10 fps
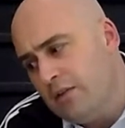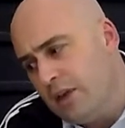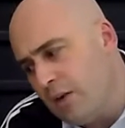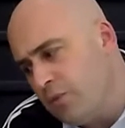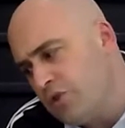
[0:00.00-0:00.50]

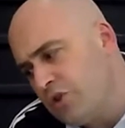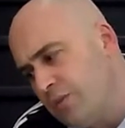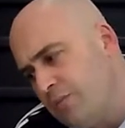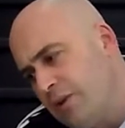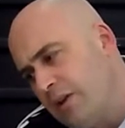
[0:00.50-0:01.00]
that was
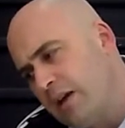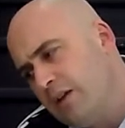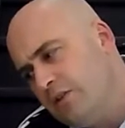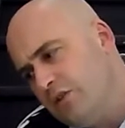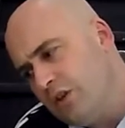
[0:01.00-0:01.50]
something that
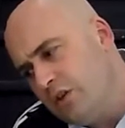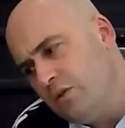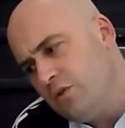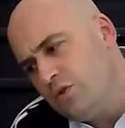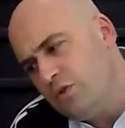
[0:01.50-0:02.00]

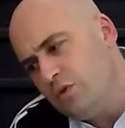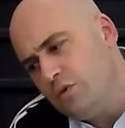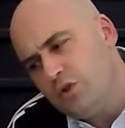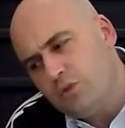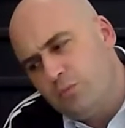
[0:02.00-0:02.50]
continued to
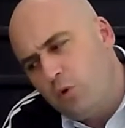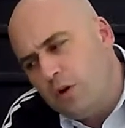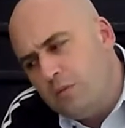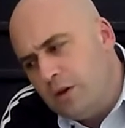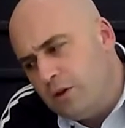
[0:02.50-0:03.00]

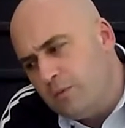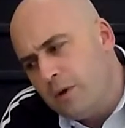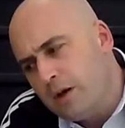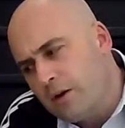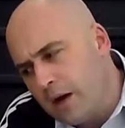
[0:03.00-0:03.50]
disappoint me no
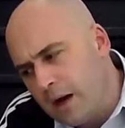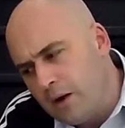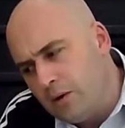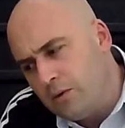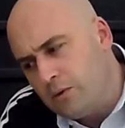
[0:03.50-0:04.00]
matter
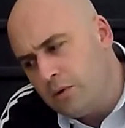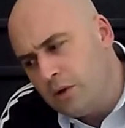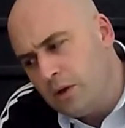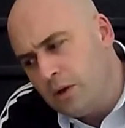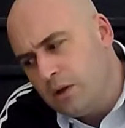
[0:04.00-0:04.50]
how
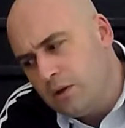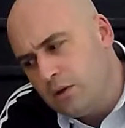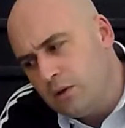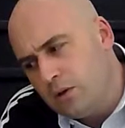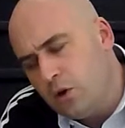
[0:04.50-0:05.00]

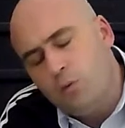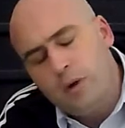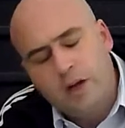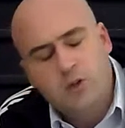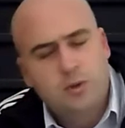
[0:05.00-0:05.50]
low
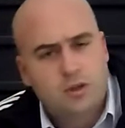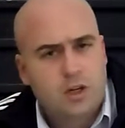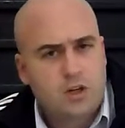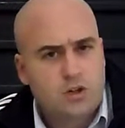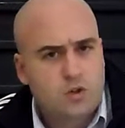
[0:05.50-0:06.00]
my
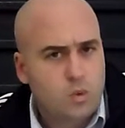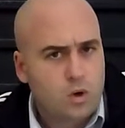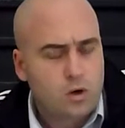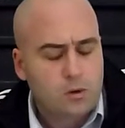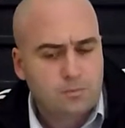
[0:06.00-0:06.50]
expectations
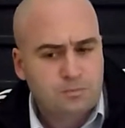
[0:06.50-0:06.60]
were.